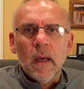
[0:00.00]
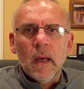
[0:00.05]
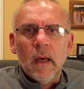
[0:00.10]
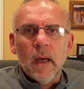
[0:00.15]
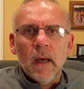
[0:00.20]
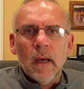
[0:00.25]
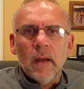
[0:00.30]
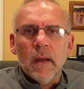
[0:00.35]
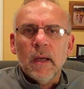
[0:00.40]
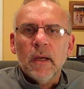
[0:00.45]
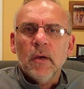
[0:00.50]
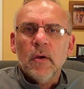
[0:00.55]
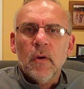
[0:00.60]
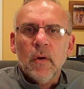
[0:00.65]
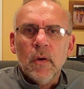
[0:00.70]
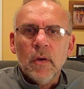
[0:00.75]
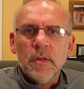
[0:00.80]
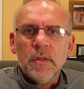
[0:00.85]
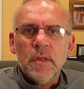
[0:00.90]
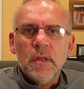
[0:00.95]
I
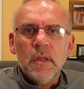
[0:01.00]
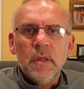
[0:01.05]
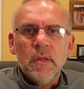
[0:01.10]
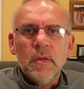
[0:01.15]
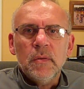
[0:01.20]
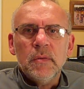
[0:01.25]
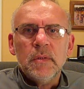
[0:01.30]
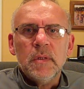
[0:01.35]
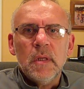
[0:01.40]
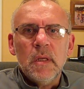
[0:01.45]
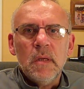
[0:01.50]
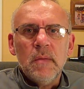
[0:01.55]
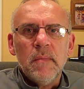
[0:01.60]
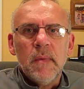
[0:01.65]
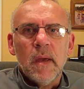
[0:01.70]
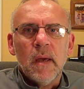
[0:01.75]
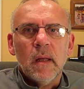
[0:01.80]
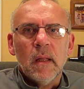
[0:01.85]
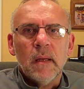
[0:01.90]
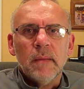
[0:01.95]
encourage you to use
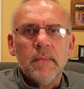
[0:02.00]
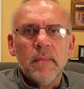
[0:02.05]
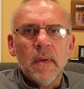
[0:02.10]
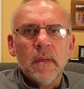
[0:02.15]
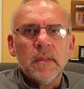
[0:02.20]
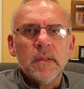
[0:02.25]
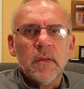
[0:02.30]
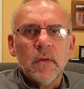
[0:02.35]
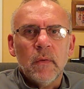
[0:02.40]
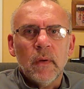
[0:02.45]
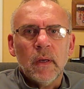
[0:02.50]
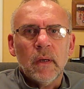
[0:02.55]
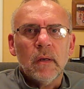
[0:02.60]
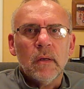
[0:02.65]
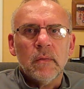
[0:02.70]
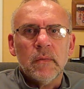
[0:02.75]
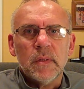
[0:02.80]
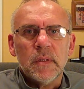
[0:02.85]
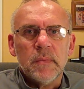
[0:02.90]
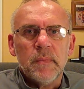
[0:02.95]
email. I'm much quicker
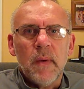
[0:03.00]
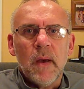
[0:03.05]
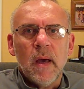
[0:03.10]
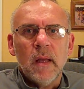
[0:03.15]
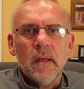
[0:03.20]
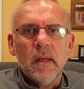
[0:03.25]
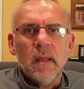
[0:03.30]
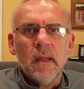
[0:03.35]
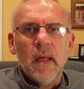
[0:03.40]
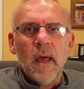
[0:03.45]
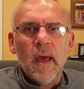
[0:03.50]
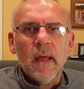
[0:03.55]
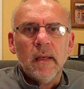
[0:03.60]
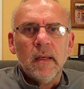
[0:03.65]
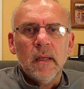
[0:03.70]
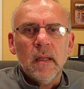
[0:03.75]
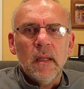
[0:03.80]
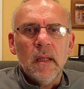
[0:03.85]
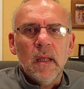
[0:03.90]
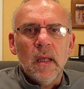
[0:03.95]
to respond to
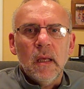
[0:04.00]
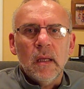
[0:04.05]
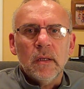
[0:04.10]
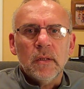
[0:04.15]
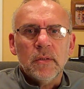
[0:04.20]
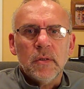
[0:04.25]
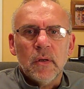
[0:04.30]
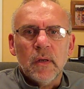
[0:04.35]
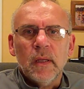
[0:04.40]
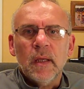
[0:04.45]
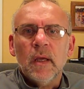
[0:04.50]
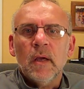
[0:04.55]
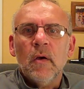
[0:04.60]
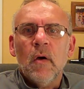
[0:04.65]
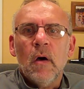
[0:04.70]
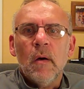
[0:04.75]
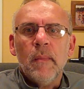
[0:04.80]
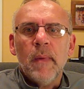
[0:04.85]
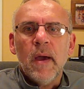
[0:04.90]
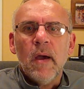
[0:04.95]
that. You certainly can
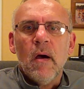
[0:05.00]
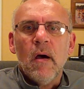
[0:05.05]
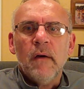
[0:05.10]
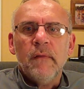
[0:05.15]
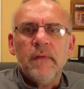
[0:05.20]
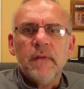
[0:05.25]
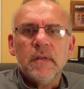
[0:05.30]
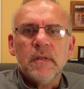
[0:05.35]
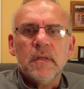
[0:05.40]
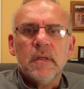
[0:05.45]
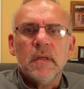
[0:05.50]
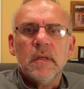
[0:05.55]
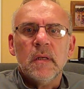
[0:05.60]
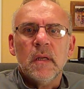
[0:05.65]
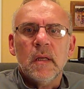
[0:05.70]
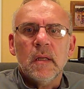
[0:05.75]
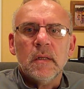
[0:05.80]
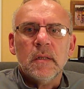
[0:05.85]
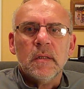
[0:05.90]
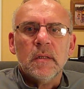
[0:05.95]
call my office
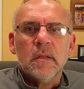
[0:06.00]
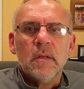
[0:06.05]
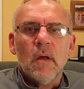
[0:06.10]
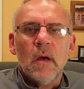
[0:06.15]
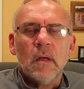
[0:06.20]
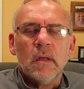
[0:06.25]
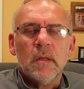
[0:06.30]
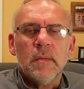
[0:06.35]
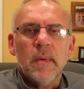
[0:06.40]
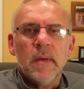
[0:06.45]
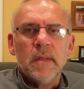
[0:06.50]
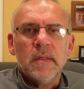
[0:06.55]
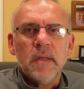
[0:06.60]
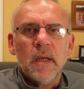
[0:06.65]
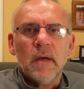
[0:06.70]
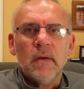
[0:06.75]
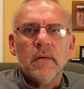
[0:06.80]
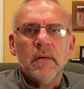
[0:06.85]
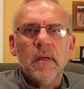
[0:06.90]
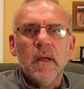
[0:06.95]
and talk to my
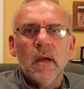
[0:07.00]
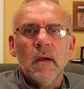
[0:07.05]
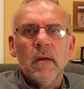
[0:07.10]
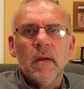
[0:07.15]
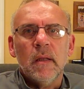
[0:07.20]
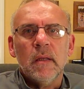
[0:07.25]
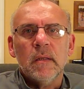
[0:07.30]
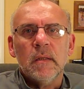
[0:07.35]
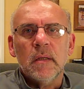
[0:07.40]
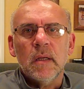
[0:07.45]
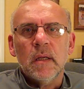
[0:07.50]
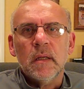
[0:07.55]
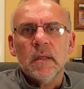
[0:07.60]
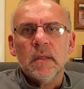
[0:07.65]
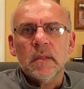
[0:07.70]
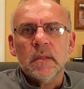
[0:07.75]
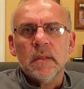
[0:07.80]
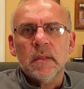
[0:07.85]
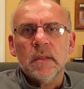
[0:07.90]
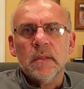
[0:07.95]
secretary
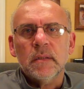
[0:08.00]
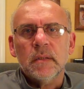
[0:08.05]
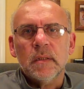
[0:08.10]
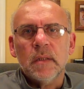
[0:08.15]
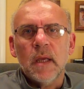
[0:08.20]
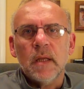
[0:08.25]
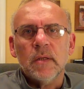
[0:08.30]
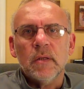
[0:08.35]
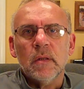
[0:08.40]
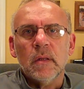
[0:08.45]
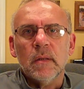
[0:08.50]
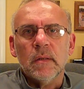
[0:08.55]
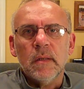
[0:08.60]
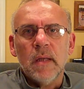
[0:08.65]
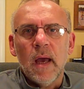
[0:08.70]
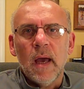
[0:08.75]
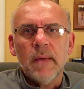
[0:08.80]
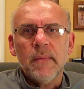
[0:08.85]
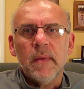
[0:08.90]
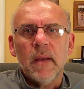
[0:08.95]
and schedule a
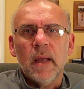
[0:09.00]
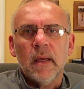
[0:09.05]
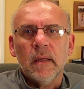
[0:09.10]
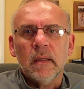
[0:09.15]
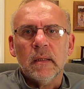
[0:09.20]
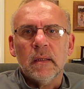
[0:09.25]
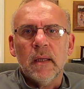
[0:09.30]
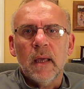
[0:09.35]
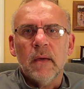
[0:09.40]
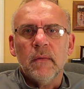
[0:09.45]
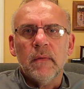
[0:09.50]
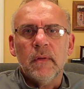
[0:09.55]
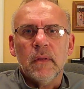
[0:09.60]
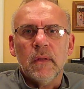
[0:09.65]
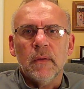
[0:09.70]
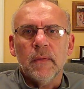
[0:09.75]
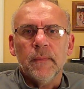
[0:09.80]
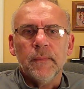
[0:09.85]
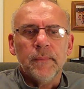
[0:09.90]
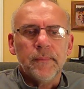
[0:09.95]
time that I could get with
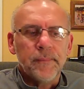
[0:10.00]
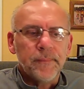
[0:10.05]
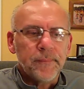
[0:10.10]
you.